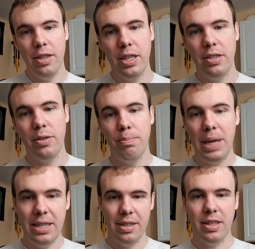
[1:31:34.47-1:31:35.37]
And then, so
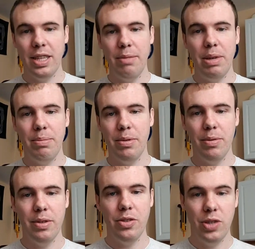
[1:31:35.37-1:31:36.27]
basically, people
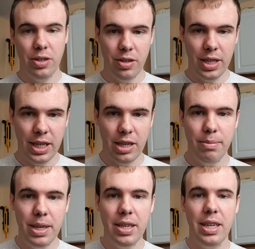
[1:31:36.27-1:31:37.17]
will generally
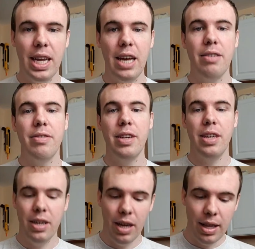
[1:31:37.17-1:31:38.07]
come in and have
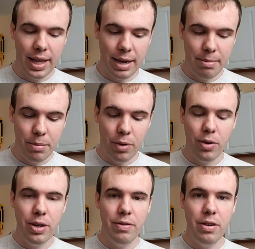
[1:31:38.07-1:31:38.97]
a lot
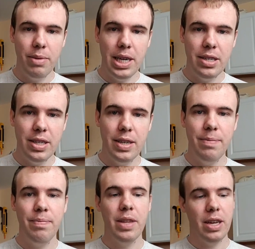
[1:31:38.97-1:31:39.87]
more
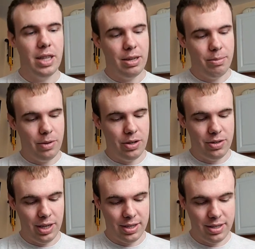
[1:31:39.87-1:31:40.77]
information, a lot more
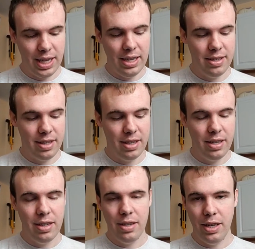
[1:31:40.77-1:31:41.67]
succinct
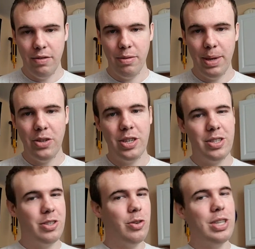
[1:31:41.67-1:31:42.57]
information,
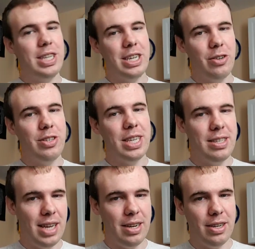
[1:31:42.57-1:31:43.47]
because it's always, it can always
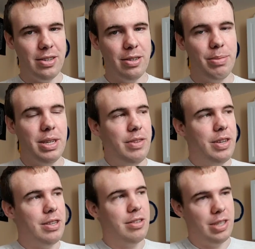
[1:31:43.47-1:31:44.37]
get technical, but if you
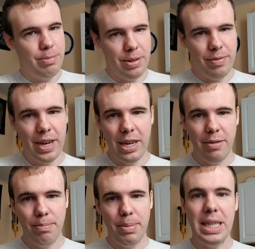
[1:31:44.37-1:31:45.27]
can simplify
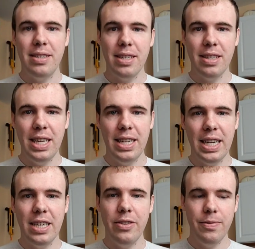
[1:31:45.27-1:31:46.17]
it basically
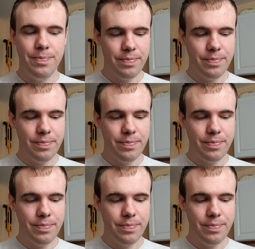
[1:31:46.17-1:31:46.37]
down,